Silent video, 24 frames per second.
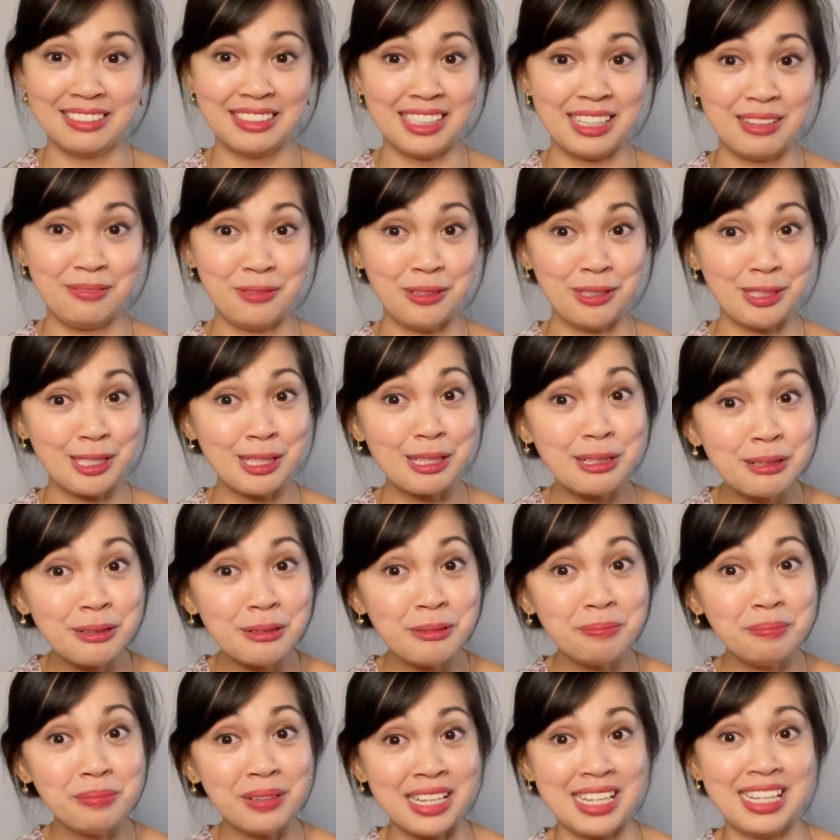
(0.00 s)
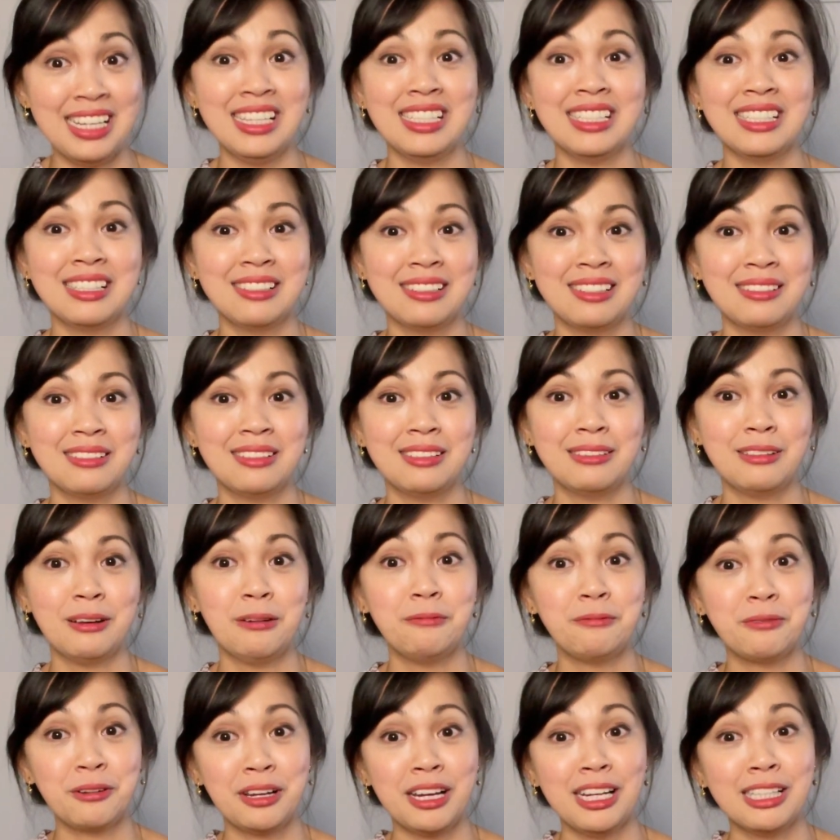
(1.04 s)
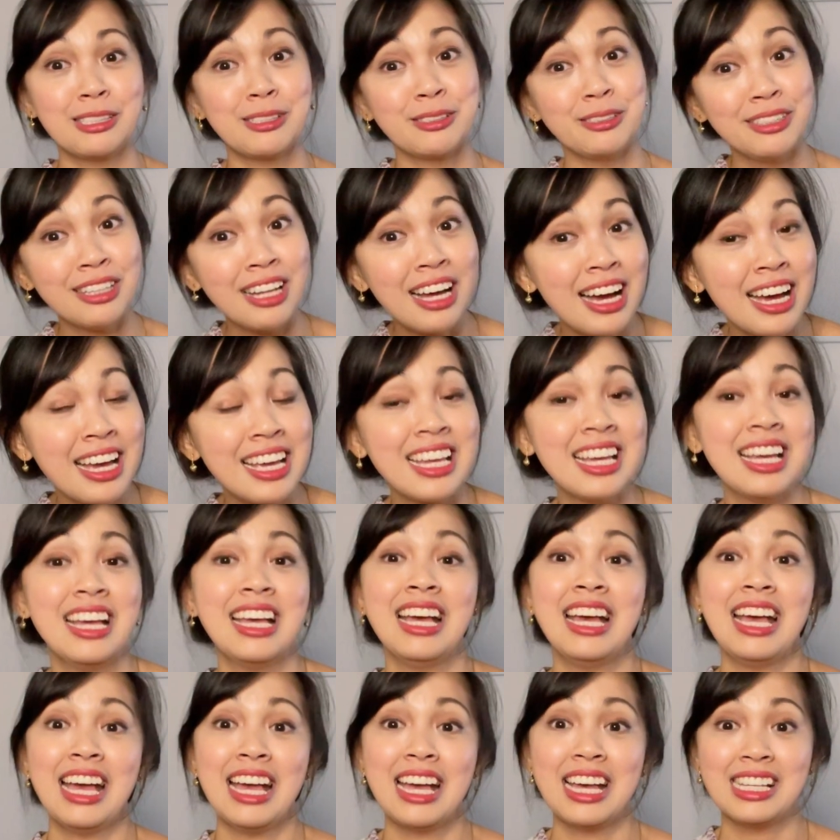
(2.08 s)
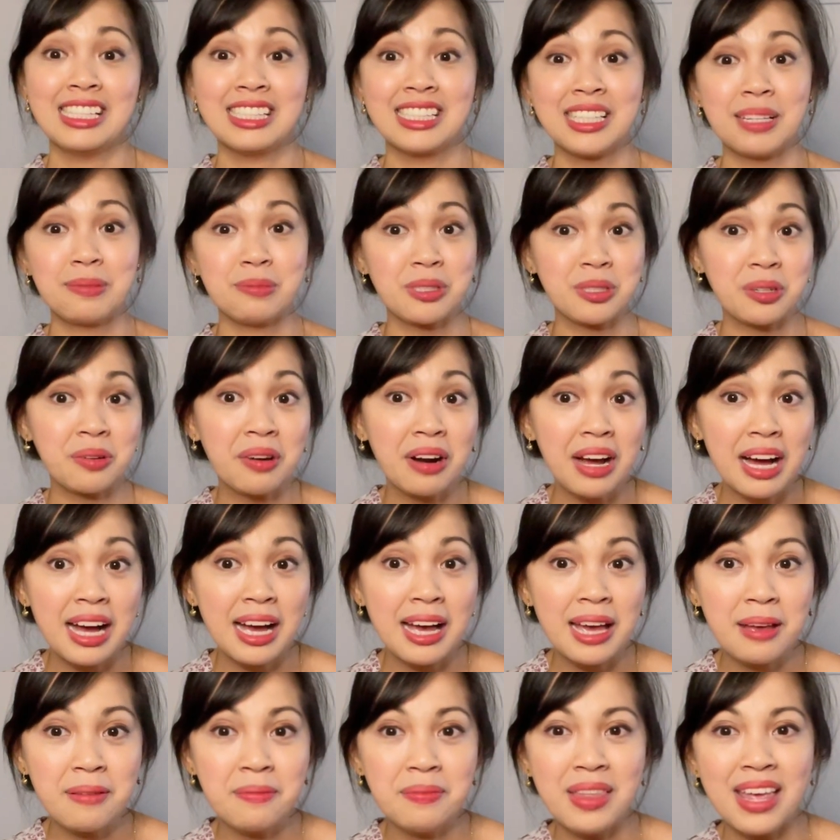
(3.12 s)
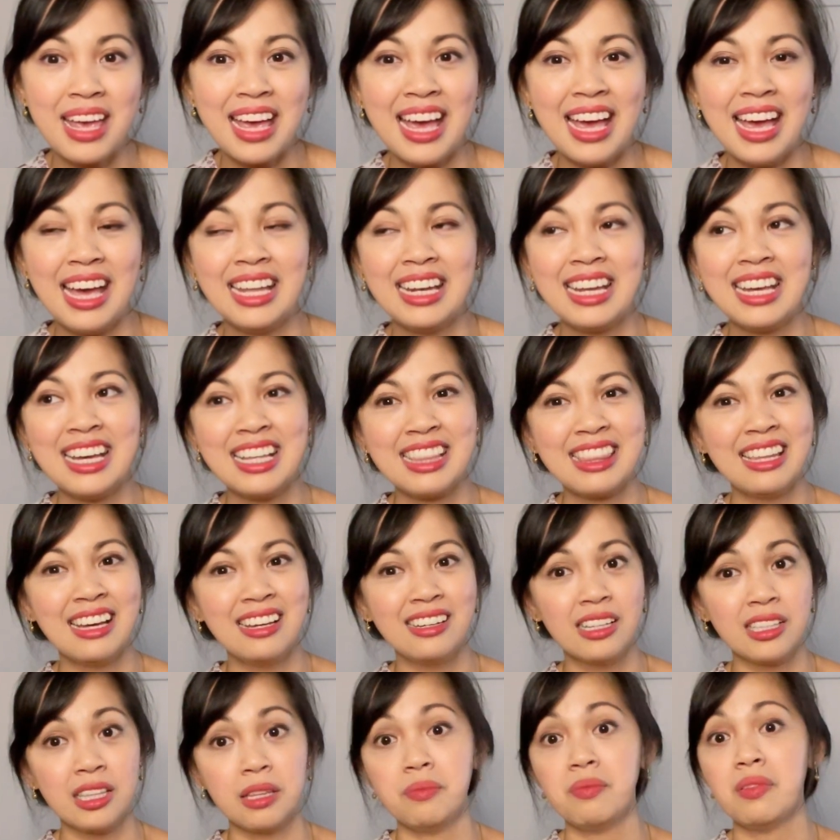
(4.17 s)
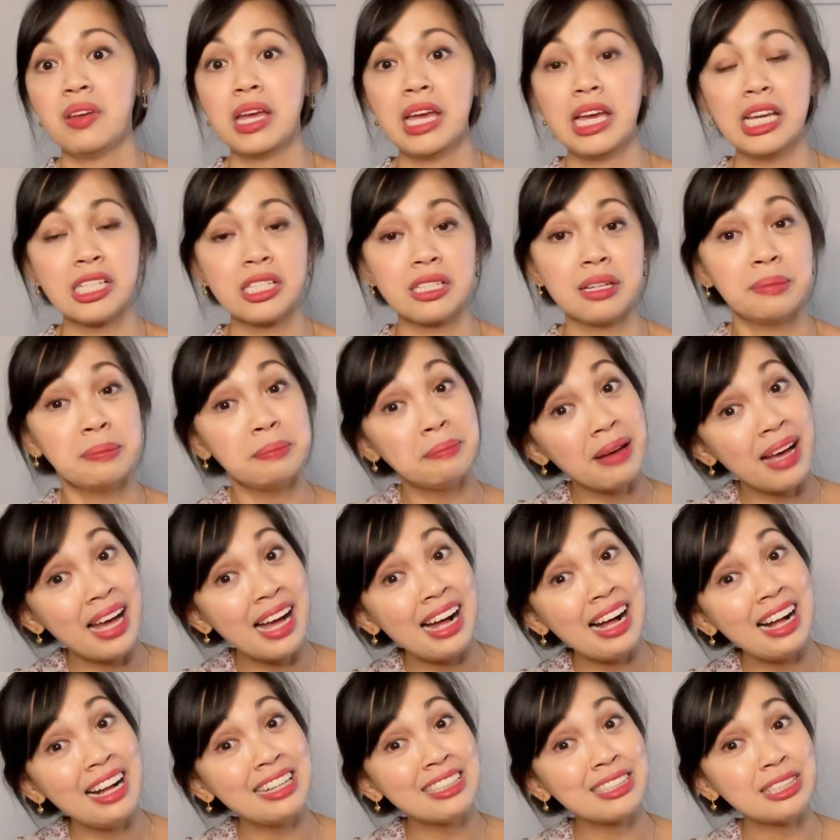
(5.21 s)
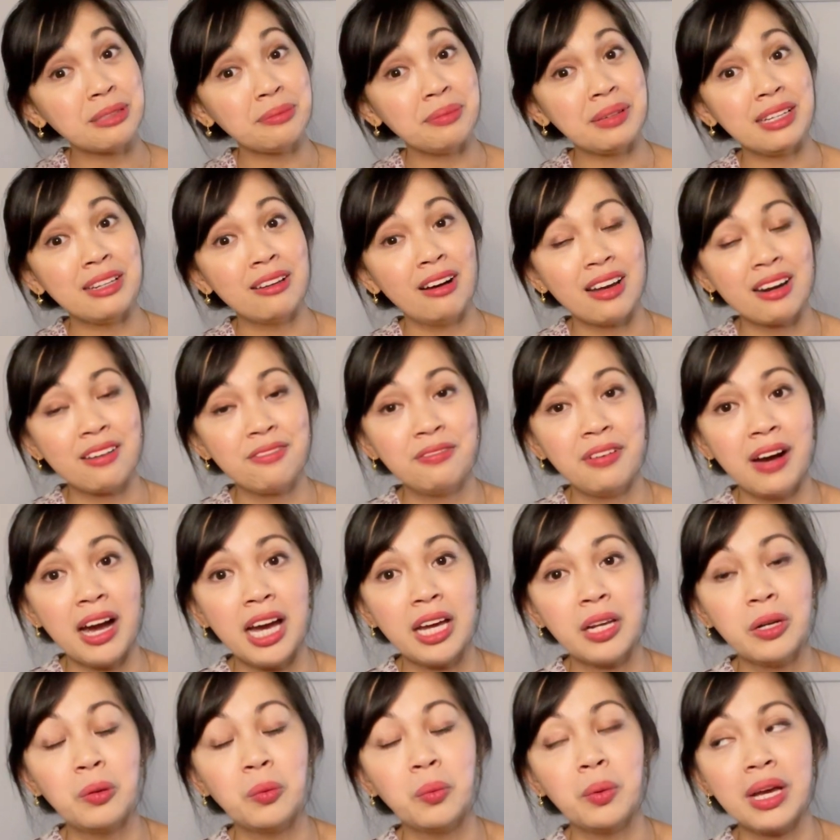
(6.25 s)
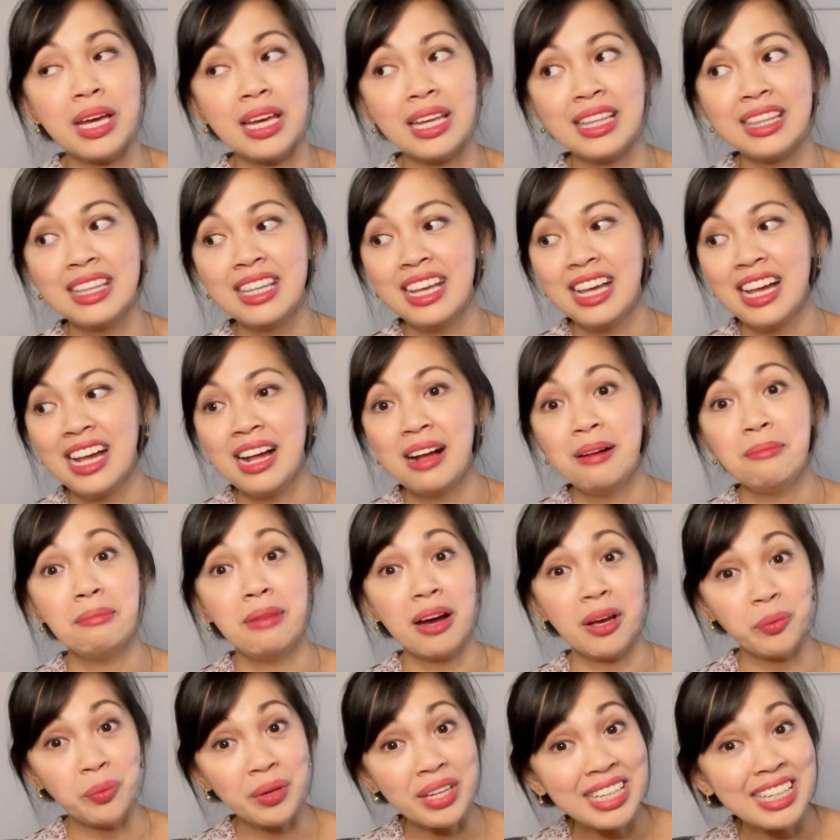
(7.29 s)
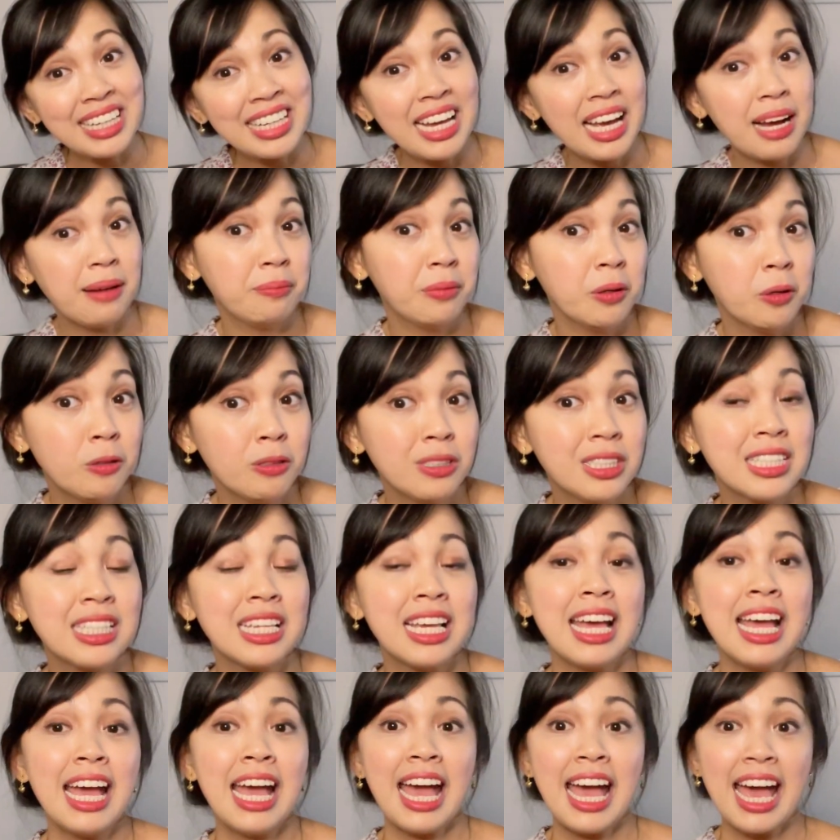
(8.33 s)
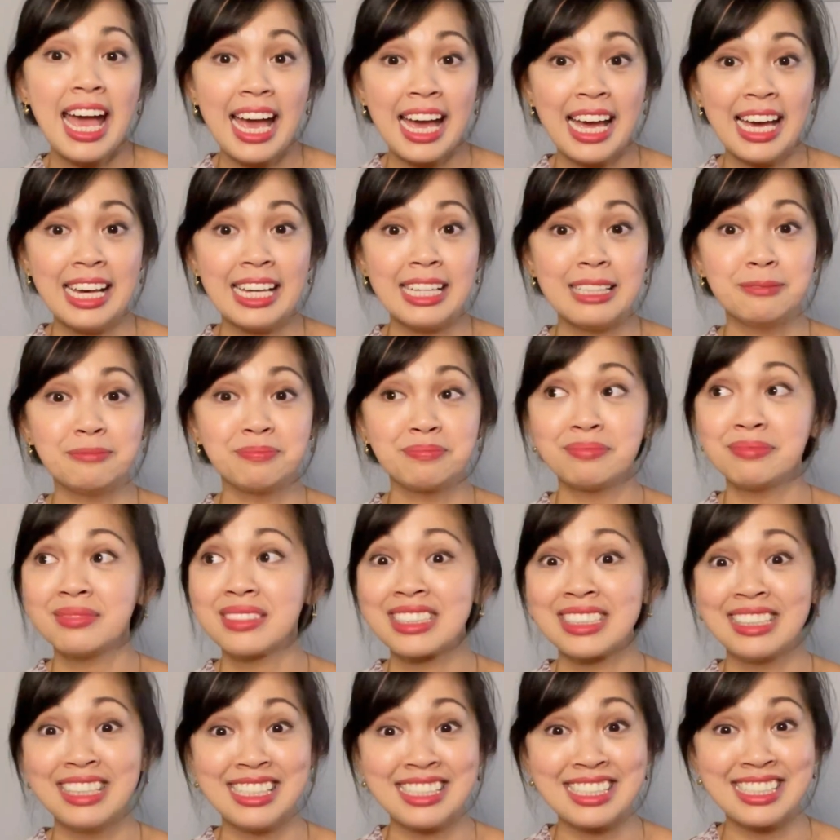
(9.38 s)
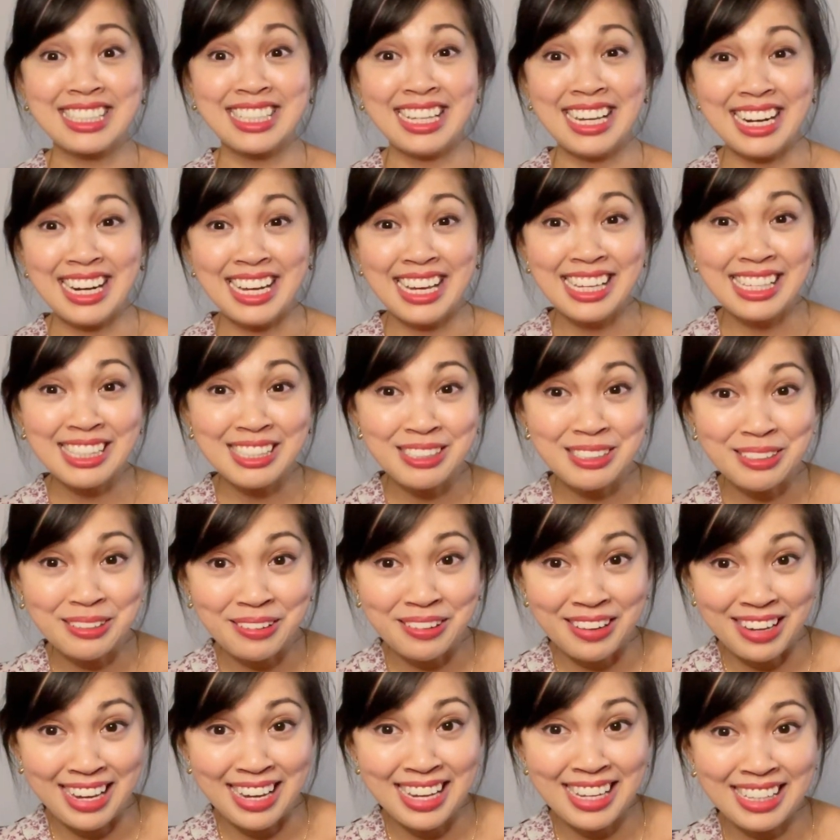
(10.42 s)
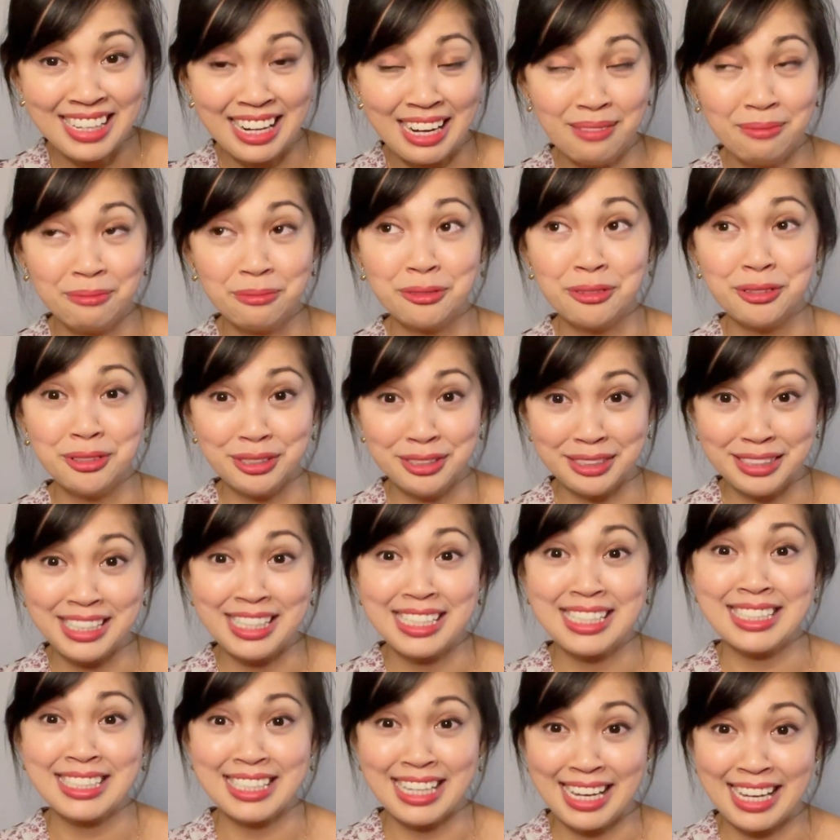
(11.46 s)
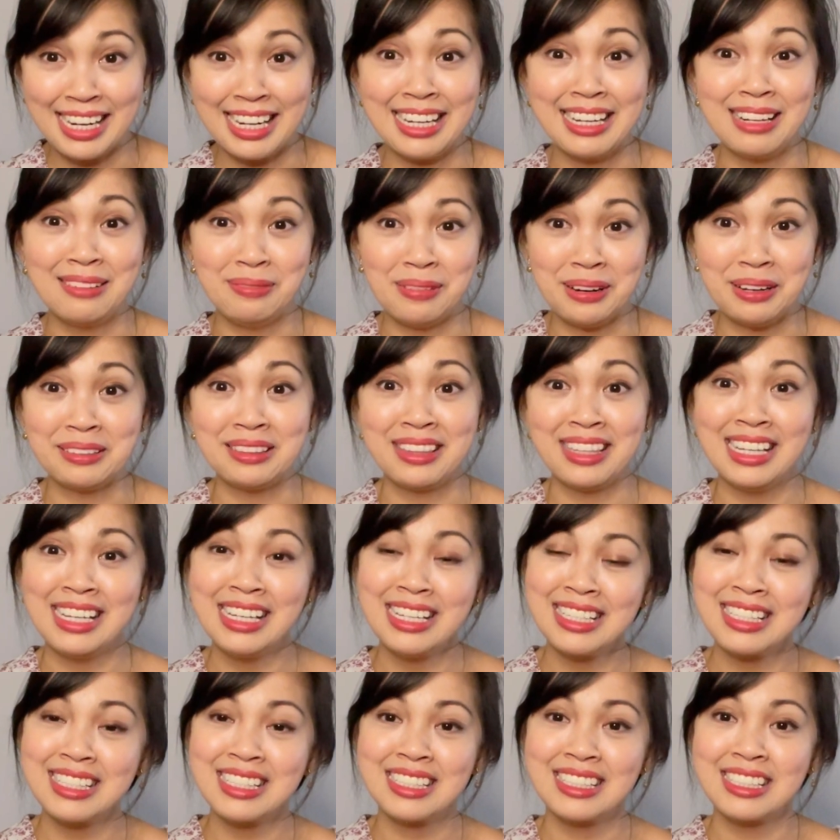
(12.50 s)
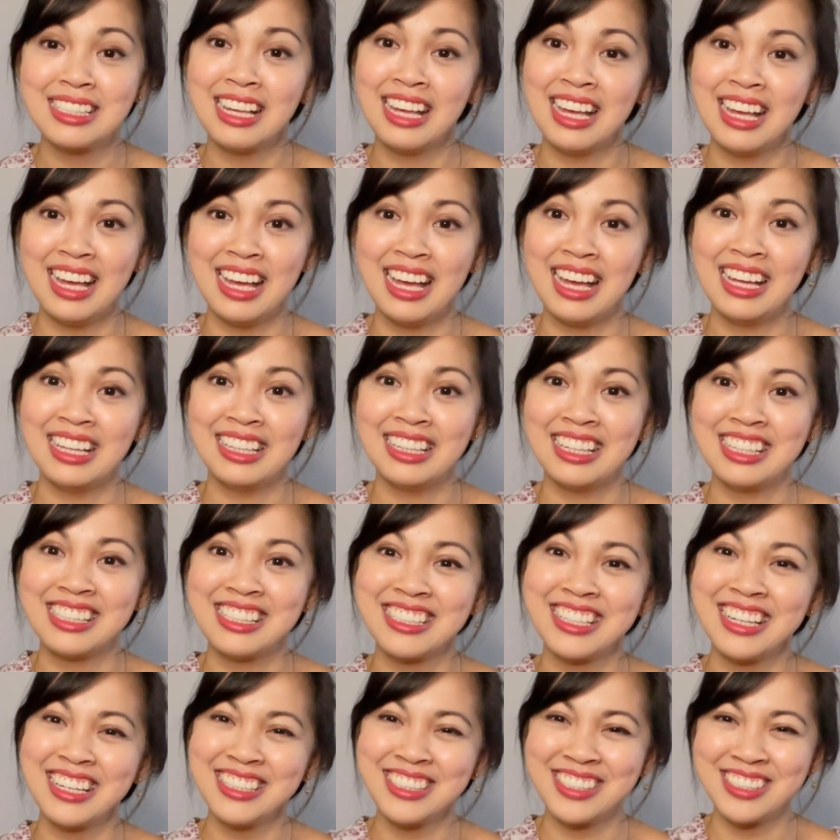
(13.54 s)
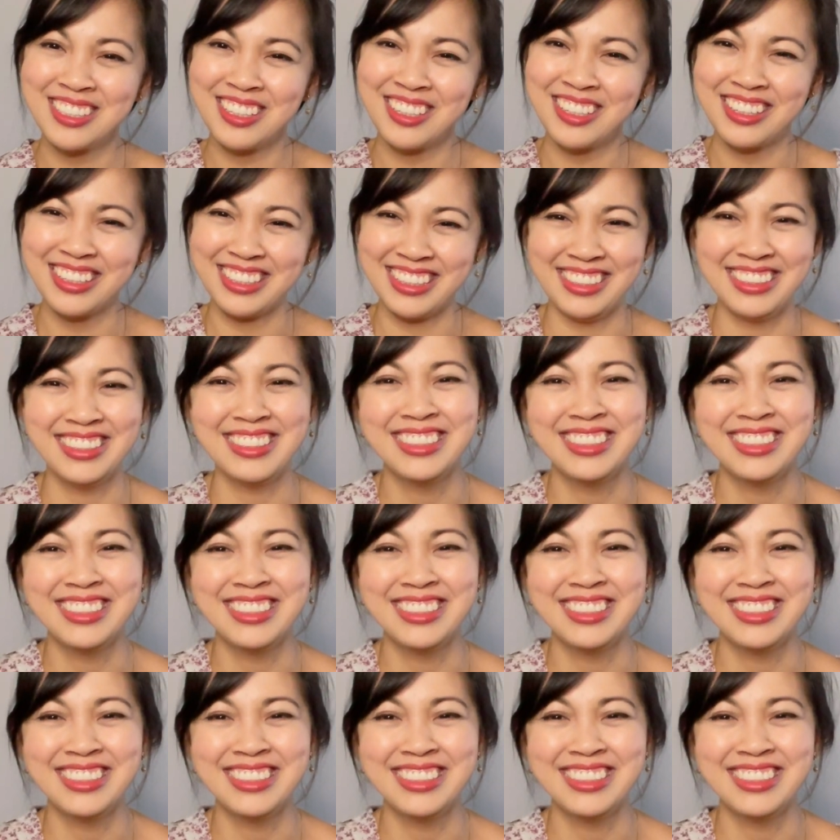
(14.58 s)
If you do, please don't forget to like and subscribe and hit that notification bell to be notified with my weekly uploads. And let's get into it. I'm really excited about this, and let's get started.